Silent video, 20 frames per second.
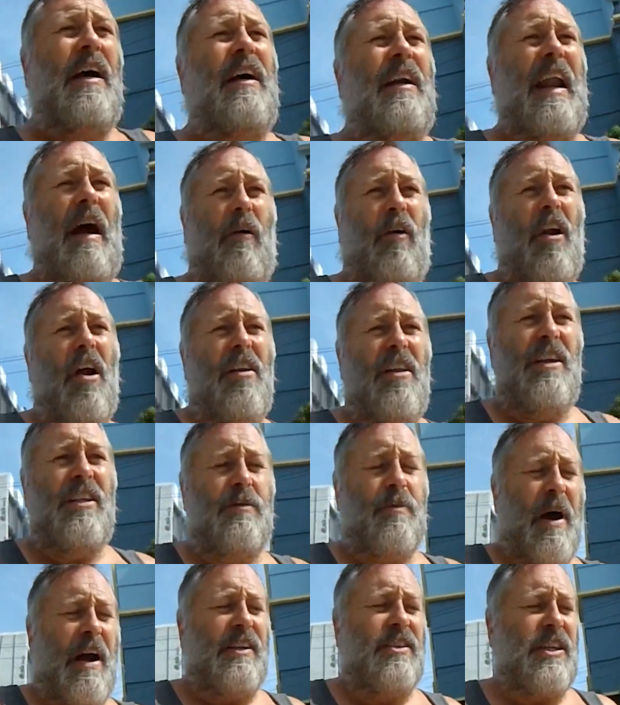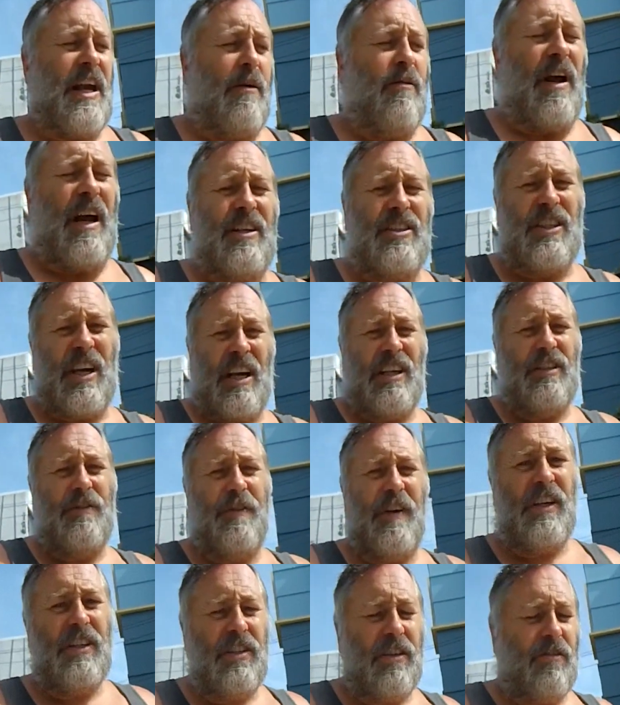Now, a lot of this might sound like science
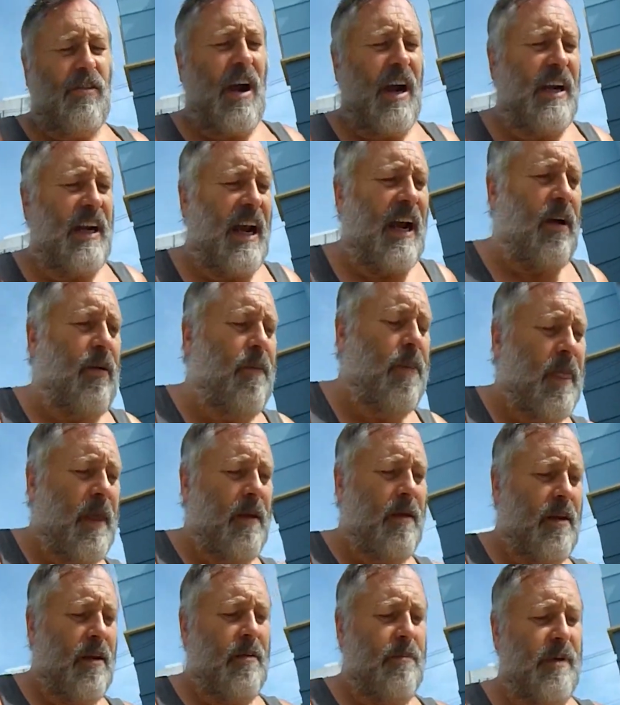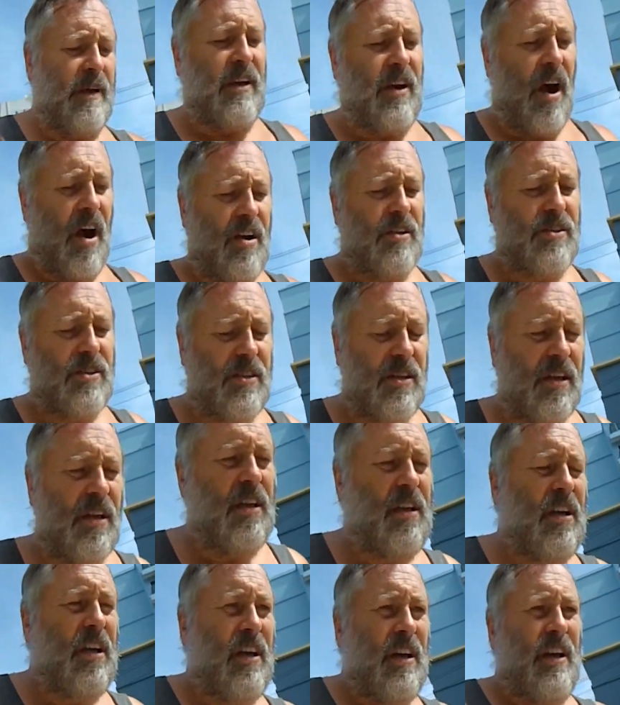fiction right now, because
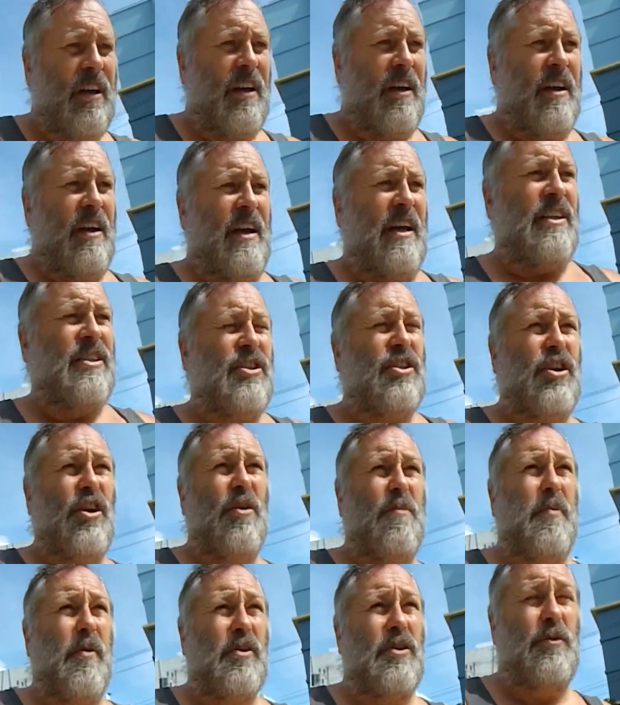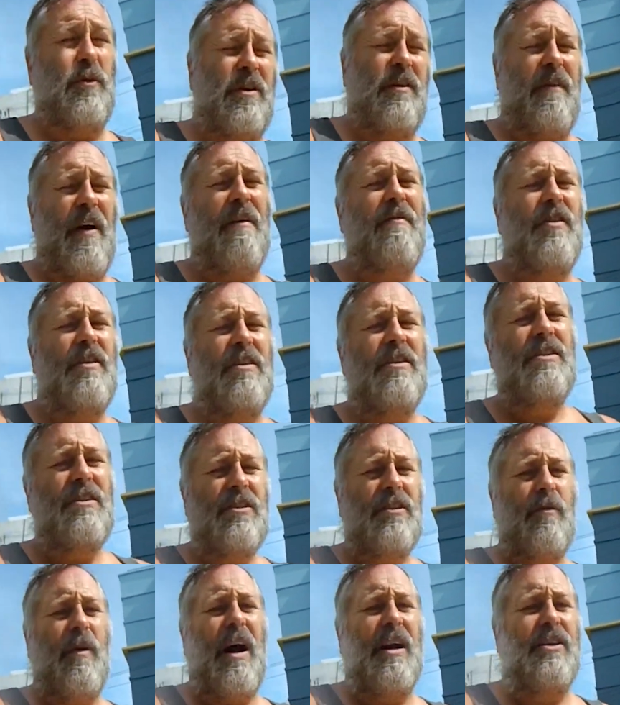it's 2 books worth of evidence
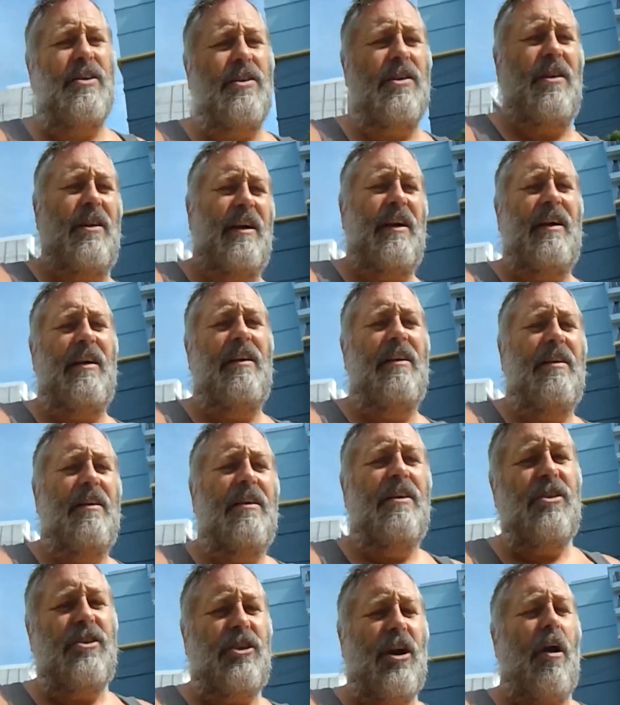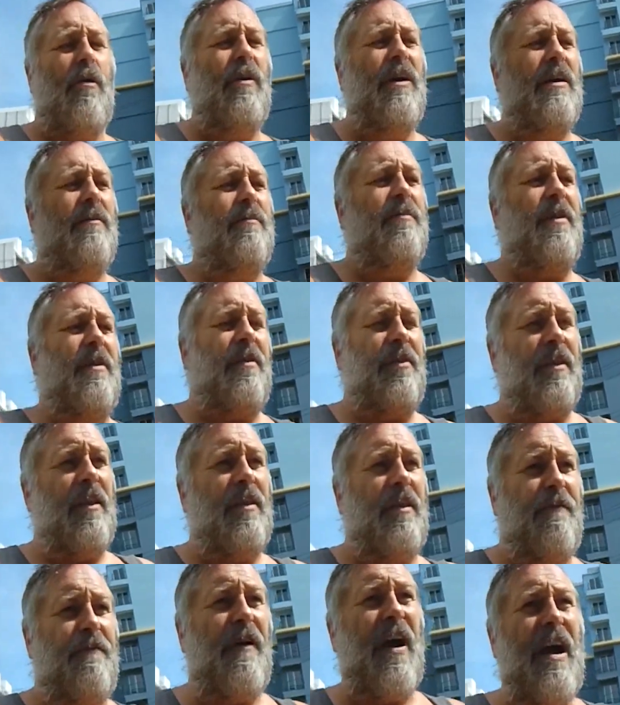to actually show it.
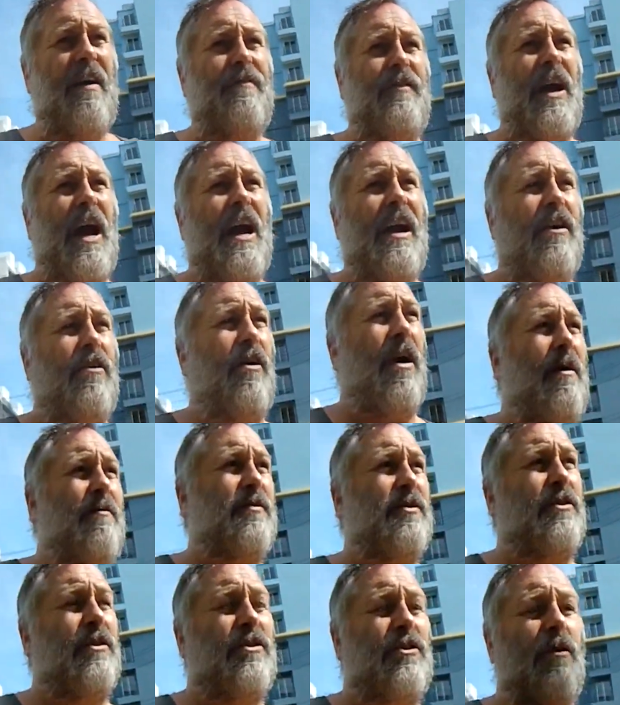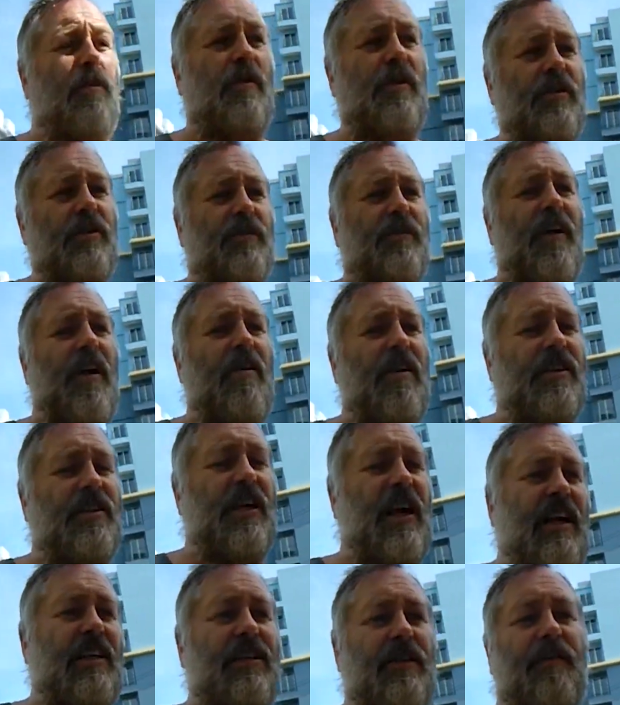The 5 diagrams, to someone who's very
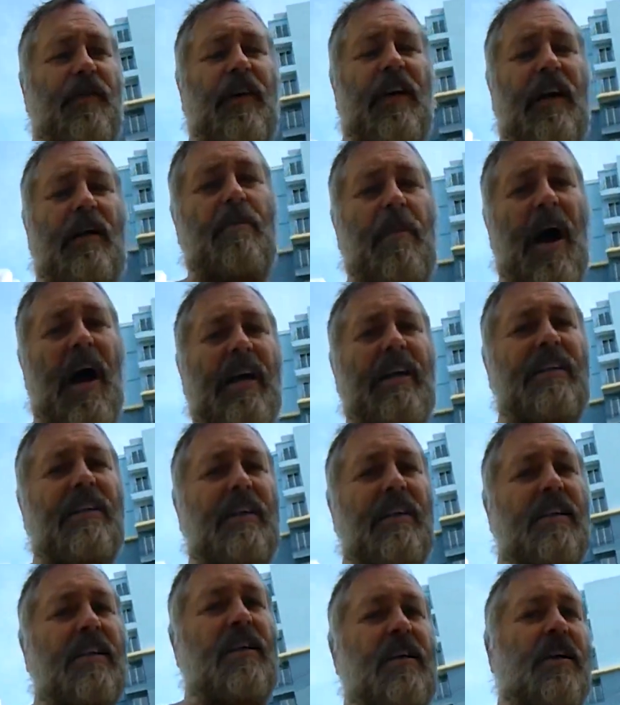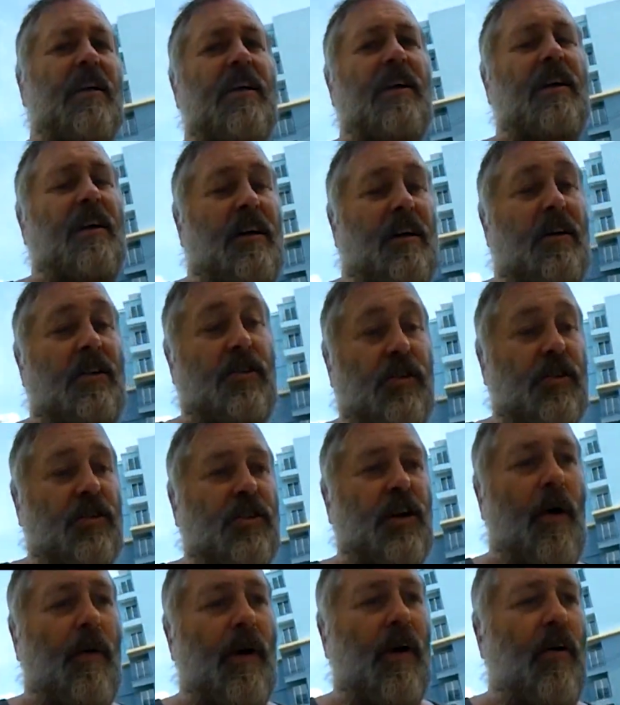scientifically minded, should
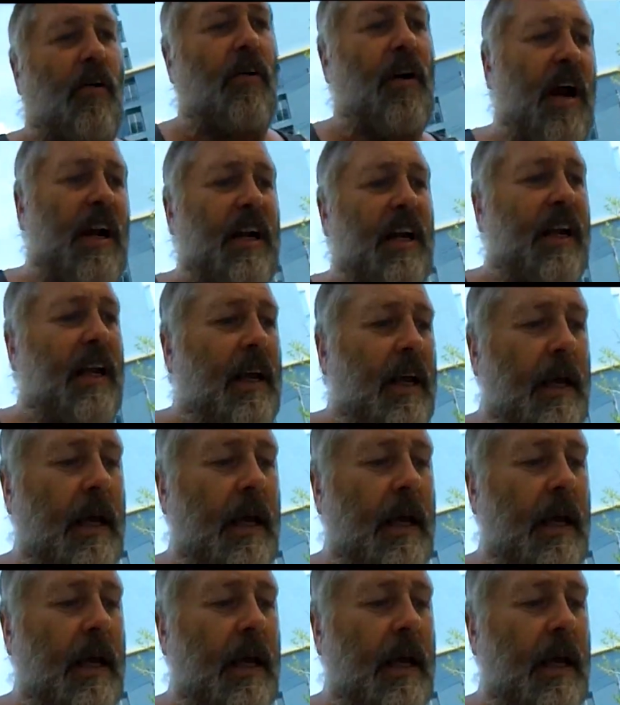show it already.